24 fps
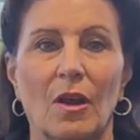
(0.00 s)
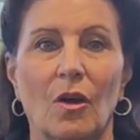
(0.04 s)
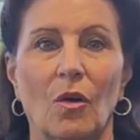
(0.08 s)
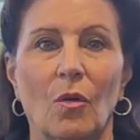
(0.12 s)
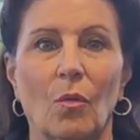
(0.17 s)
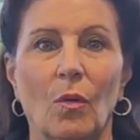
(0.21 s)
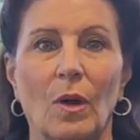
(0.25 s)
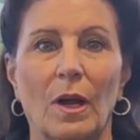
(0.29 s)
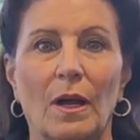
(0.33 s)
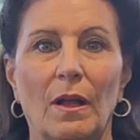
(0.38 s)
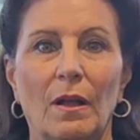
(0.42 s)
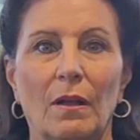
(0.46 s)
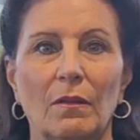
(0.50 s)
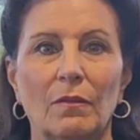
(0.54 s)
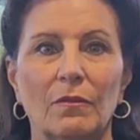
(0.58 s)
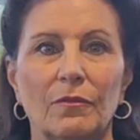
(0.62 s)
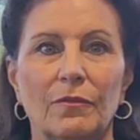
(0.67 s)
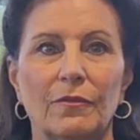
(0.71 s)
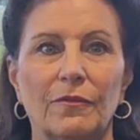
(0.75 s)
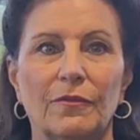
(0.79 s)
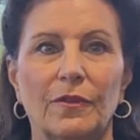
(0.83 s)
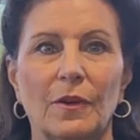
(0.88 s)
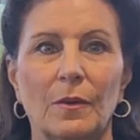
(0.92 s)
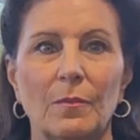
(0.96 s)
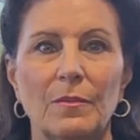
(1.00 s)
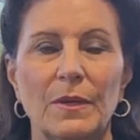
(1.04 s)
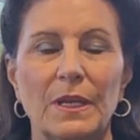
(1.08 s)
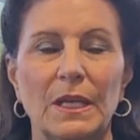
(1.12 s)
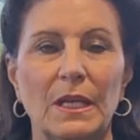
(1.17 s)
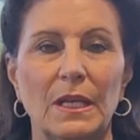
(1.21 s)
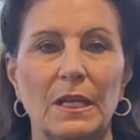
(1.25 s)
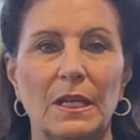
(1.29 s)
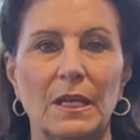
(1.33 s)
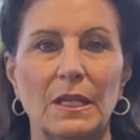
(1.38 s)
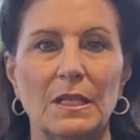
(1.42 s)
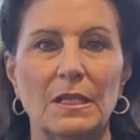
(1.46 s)
well, from
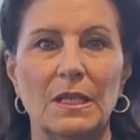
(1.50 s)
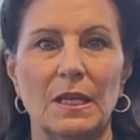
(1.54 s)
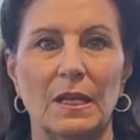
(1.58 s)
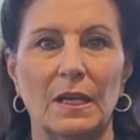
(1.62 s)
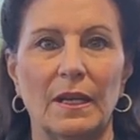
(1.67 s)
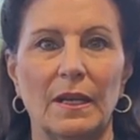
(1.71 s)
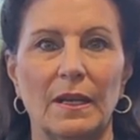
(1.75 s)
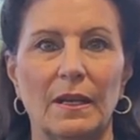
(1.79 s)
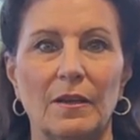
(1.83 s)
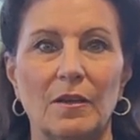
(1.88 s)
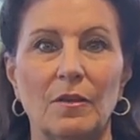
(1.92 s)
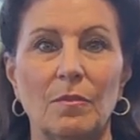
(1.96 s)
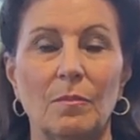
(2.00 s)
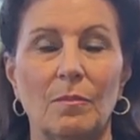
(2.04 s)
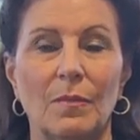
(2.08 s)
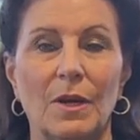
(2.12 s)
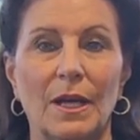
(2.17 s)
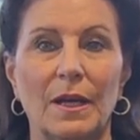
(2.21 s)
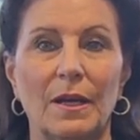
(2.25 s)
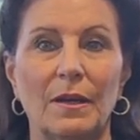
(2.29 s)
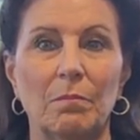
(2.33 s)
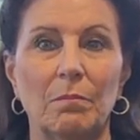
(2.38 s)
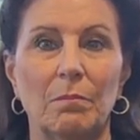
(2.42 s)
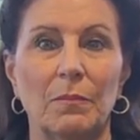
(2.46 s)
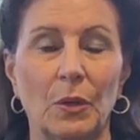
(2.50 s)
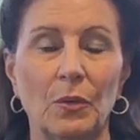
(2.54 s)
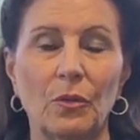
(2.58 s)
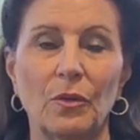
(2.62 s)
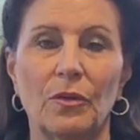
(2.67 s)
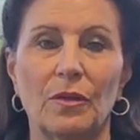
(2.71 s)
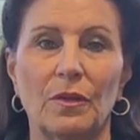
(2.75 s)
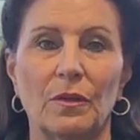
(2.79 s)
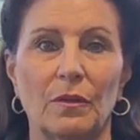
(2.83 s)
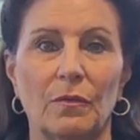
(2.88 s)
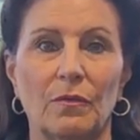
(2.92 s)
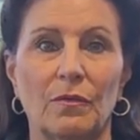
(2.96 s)
beginning to end, my
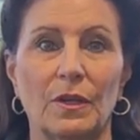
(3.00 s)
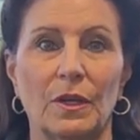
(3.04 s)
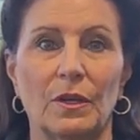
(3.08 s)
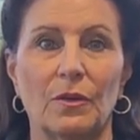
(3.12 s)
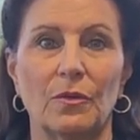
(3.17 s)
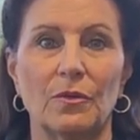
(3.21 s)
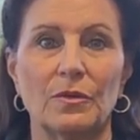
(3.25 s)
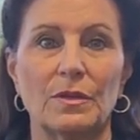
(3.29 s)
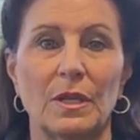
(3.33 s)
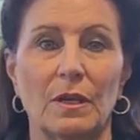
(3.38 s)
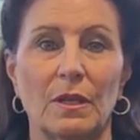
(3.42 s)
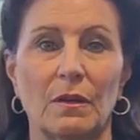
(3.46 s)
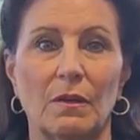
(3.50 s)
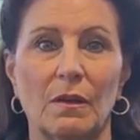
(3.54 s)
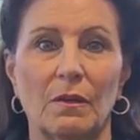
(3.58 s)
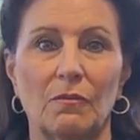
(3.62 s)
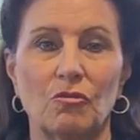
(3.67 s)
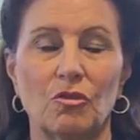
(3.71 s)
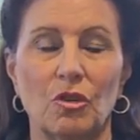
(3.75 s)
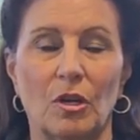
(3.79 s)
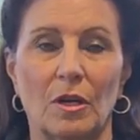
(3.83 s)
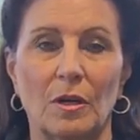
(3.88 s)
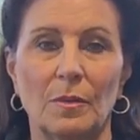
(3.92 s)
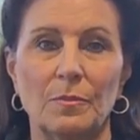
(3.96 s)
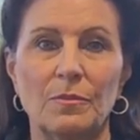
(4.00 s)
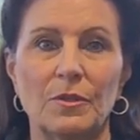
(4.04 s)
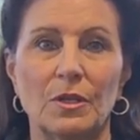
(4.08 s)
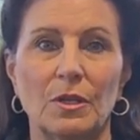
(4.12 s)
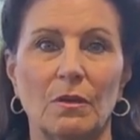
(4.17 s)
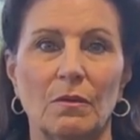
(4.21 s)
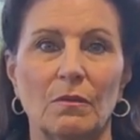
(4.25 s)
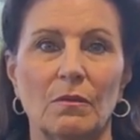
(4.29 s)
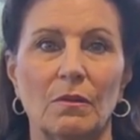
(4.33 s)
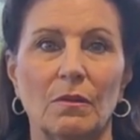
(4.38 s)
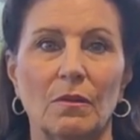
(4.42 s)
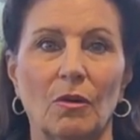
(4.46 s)
both of those dropped
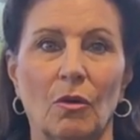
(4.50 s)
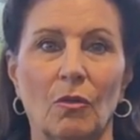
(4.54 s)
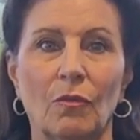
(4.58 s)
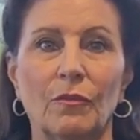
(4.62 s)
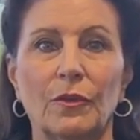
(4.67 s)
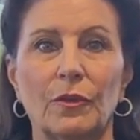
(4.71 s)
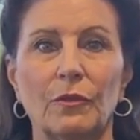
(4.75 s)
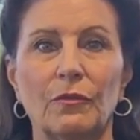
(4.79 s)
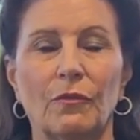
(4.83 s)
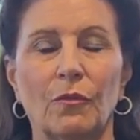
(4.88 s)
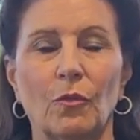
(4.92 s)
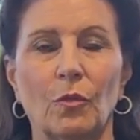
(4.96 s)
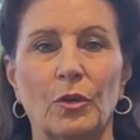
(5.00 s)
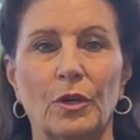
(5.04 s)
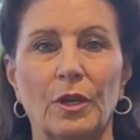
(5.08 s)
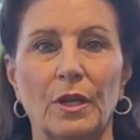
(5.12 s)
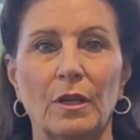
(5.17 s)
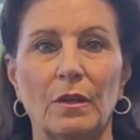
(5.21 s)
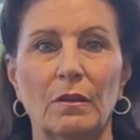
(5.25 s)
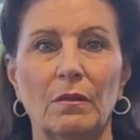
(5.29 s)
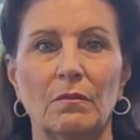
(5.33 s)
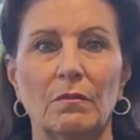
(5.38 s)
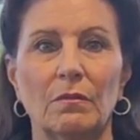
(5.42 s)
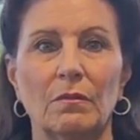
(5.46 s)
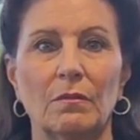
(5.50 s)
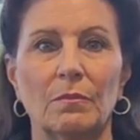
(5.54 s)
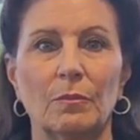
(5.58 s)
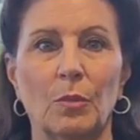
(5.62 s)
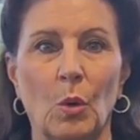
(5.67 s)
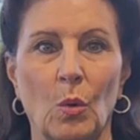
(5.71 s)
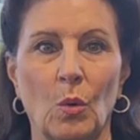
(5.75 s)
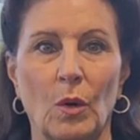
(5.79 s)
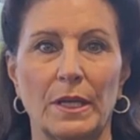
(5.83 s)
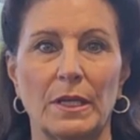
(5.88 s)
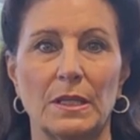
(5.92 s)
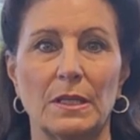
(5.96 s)
over 40
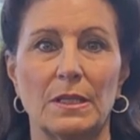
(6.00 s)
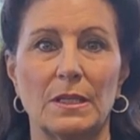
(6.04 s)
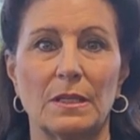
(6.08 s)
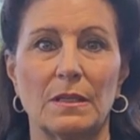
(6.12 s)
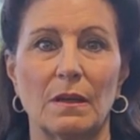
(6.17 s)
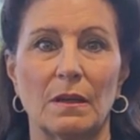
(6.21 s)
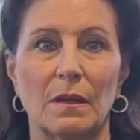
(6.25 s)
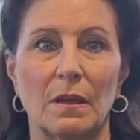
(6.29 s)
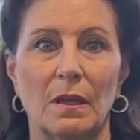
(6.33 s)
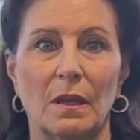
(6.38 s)
points.